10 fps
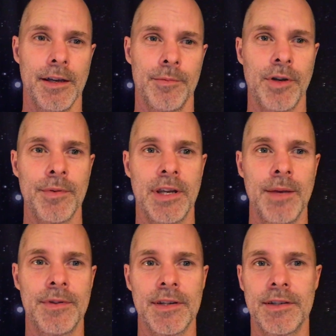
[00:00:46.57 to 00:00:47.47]
I'll probably
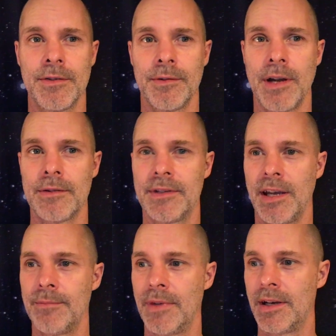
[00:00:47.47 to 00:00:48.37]
keep this to around
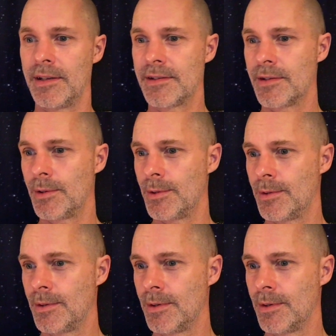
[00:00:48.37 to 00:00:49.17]
10 minutes, so